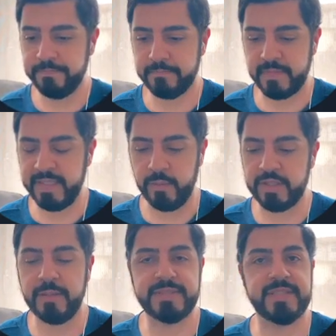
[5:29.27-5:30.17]
yeah, when it
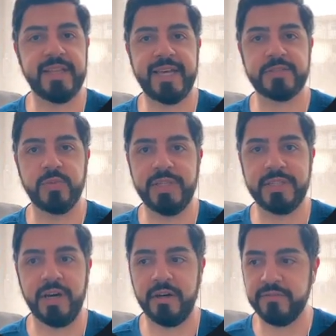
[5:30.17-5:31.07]
comes to the last week
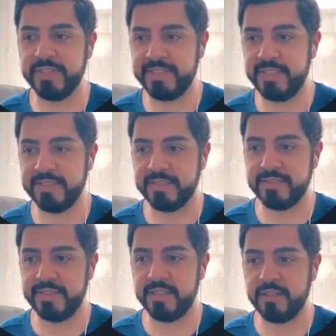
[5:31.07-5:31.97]
of the
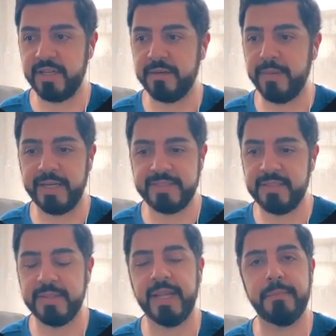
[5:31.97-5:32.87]
seasons here in my
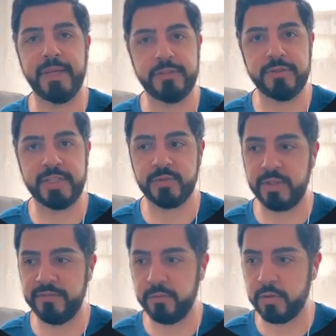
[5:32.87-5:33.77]
team in NBA
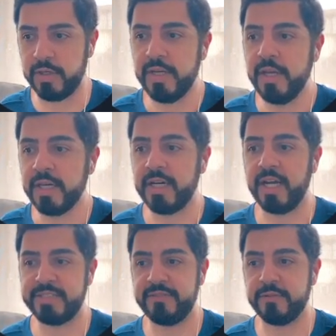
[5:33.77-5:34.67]
2K24,
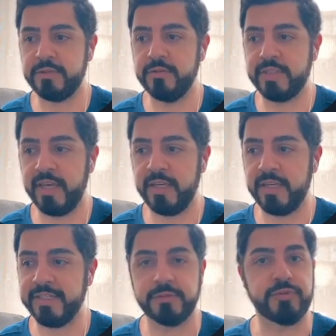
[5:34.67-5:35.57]
content for 2K
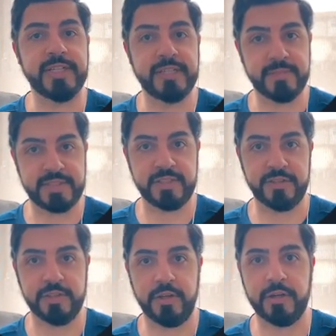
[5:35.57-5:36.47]
is reading
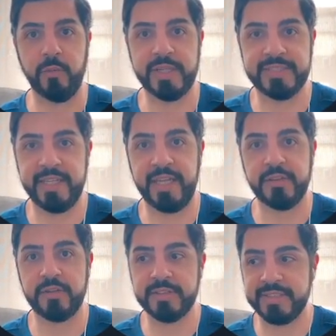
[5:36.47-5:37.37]
material on Wednesday and
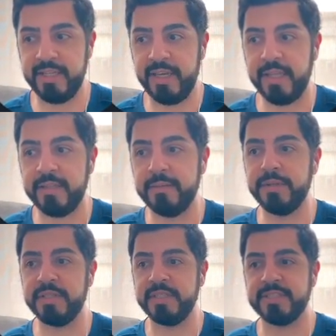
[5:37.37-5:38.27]
Thursday, and the
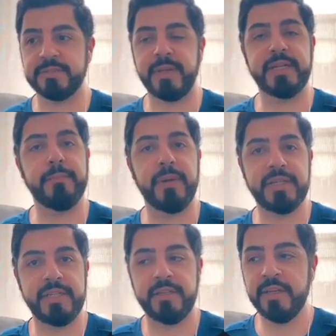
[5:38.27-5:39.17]
ability to spend
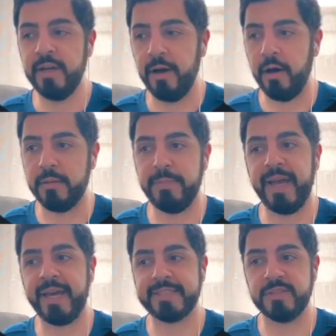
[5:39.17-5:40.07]
money on
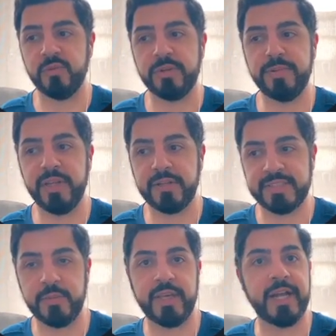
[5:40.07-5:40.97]
packs with players
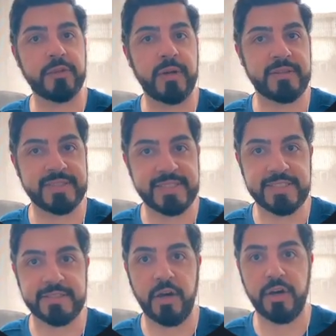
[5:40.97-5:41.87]
that we got throughout the
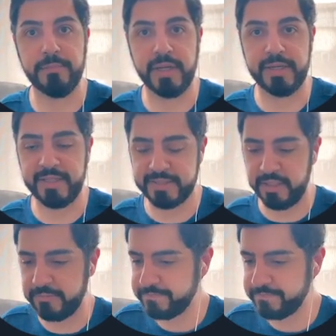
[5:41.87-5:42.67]
season on Monday. So